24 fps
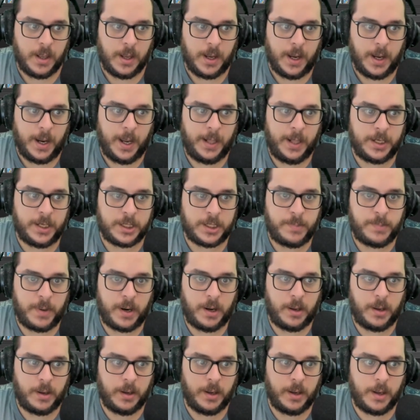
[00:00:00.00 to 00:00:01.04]

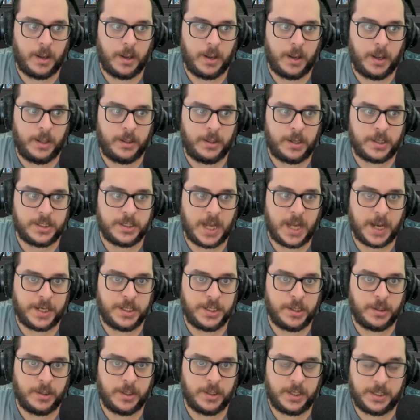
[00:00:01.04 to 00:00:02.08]

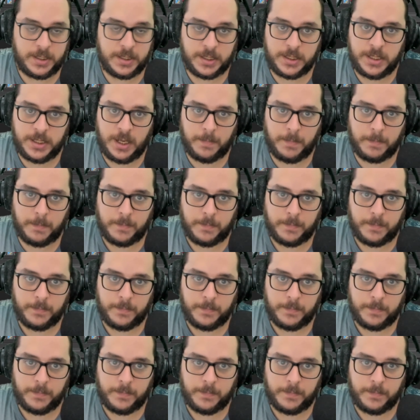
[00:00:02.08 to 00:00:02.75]
Intersection is the same.